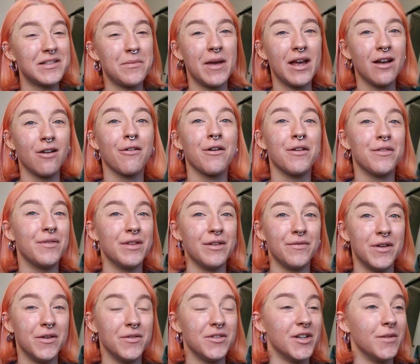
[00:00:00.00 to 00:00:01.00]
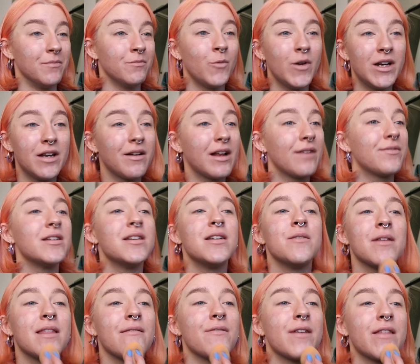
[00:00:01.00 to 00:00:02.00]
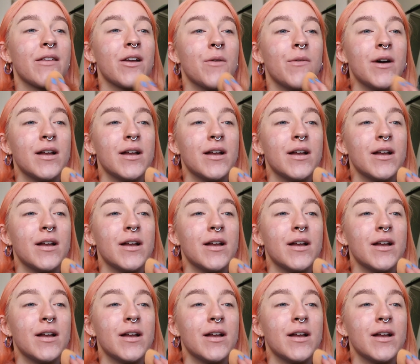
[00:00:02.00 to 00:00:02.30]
a bit of growth for the future. We don't have to deal with everything at